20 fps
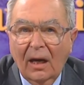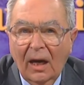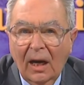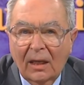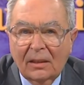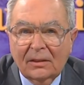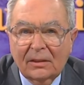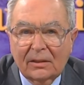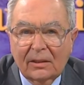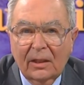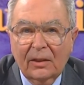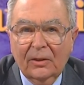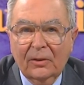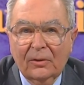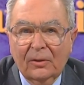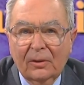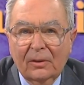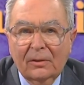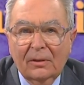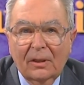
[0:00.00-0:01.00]

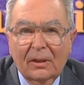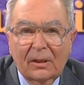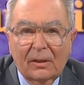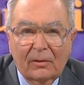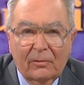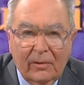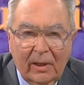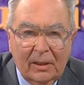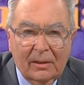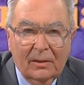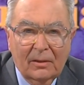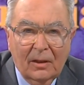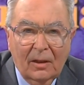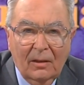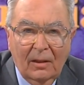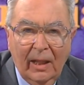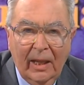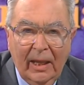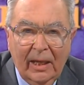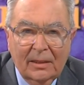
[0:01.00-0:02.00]
unsecured creditor
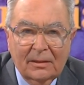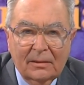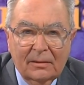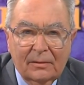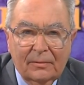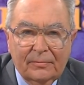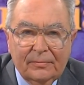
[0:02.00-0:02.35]
class.